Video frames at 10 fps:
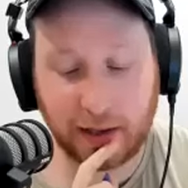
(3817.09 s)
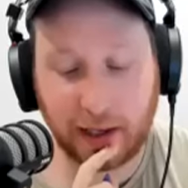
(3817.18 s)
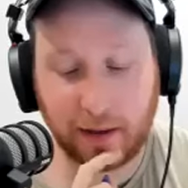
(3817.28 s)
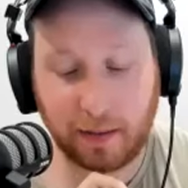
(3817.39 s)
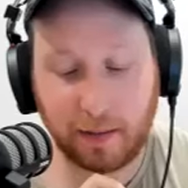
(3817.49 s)
he's
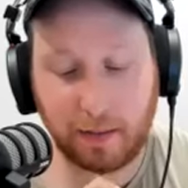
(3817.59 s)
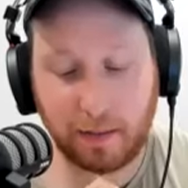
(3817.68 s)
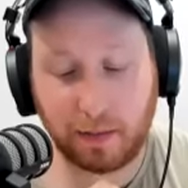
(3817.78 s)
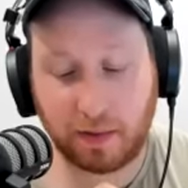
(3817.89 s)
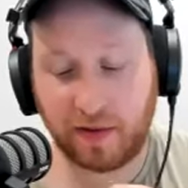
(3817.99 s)
had a
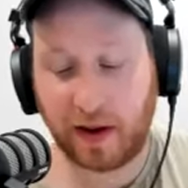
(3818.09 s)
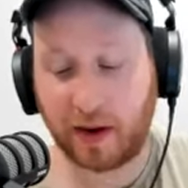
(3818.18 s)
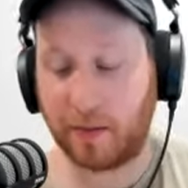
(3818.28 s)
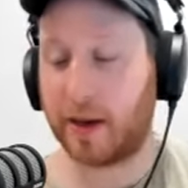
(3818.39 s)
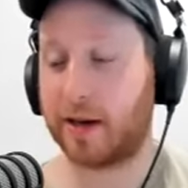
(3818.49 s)

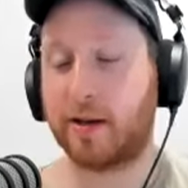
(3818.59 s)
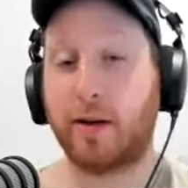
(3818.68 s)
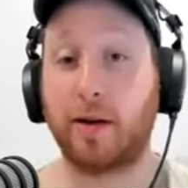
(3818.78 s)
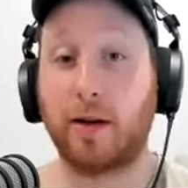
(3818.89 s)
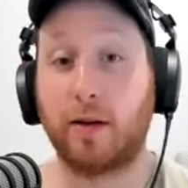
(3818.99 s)
profound impact
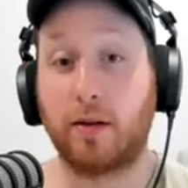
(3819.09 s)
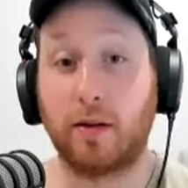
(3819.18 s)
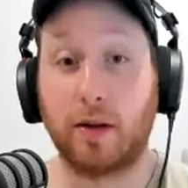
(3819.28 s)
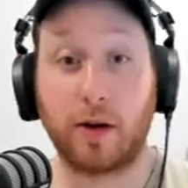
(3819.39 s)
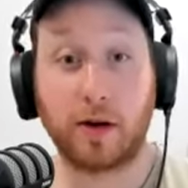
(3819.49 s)
on
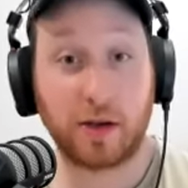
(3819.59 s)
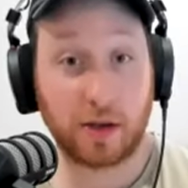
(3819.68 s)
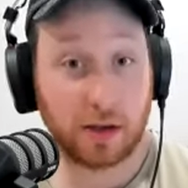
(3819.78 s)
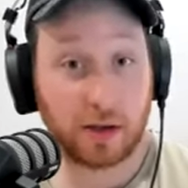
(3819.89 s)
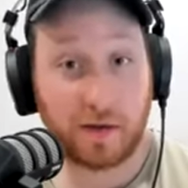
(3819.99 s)
the
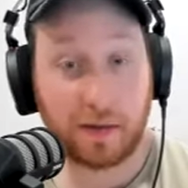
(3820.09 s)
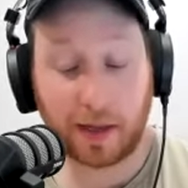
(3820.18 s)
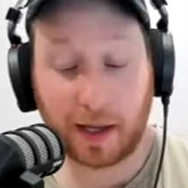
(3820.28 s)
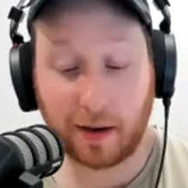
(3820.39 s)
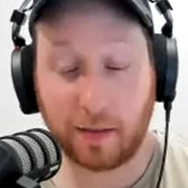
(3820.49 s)
consciousness of the
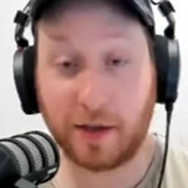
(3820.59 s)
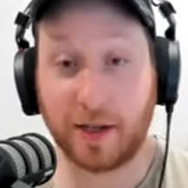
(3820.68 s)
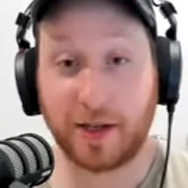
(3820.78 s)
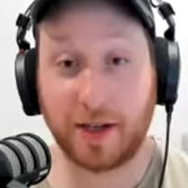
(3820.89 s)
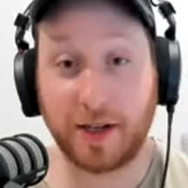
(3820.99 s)
planet,
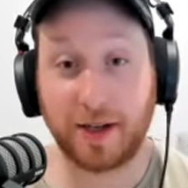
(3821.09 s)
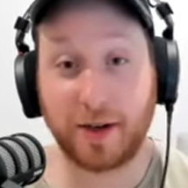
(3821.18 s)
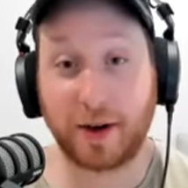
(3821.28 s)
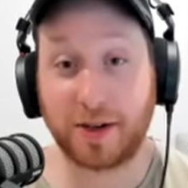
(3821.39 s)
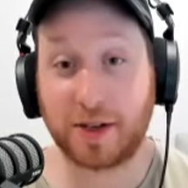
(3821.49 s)
which is
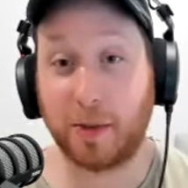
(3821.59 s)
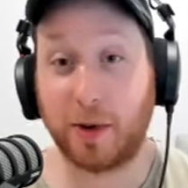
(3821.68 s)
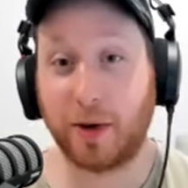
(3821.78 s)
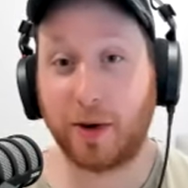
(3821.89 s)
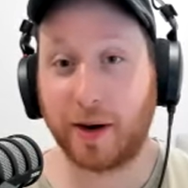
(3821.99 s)
not a
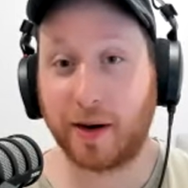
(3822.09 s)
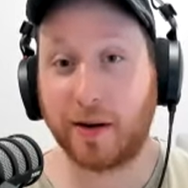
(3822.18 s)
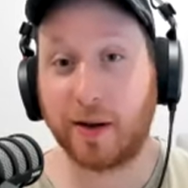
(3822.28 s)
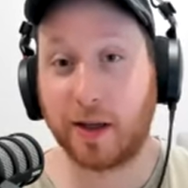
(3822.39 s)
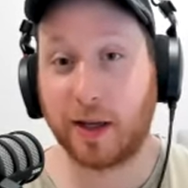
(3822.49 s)
small order.